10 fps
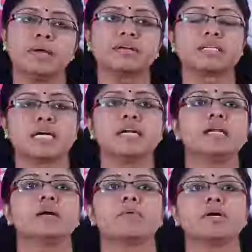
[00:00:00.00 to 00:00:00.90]
written
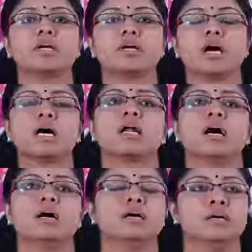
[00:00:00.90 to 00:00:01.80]
in a
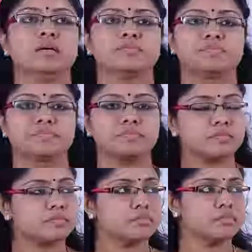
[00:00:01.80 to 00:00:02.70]
particular
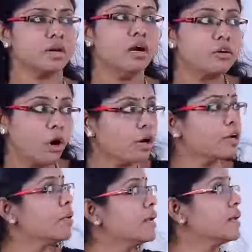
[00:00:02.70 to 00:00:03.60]

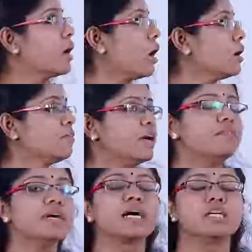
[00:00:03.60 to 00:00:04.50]
document, or
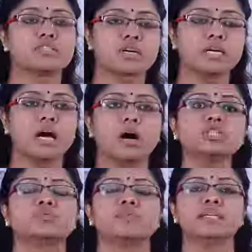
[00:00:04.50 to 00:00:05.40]
when we construct a
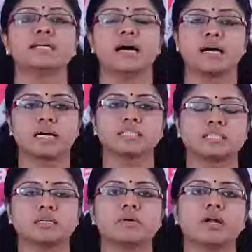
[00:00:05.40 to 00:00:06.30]
house, the
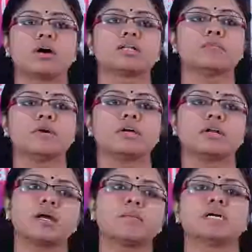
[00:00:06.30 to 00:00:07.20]
customer or the
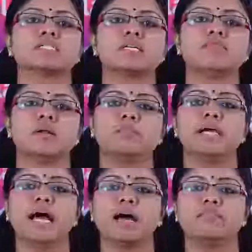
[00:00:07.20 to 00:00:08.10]
particular person will
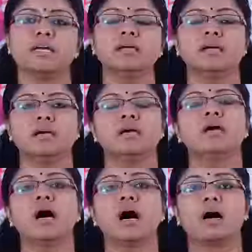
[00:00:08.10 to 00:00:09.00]
be having
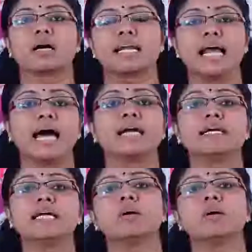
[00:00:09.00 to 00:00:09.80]
clarity